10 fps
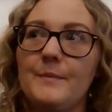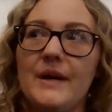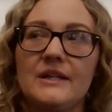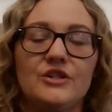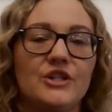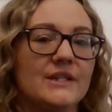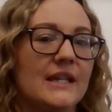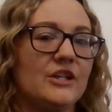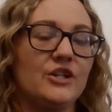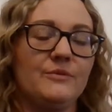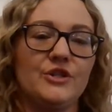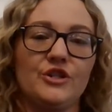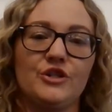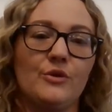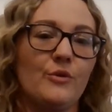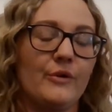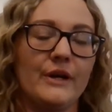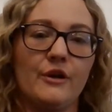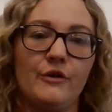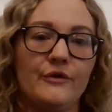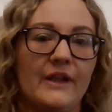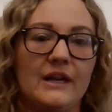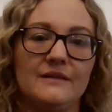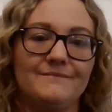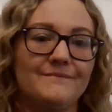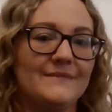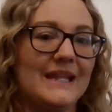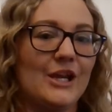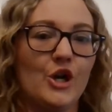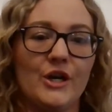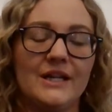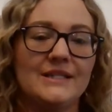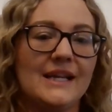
but just like she was just so critical that they couldn't.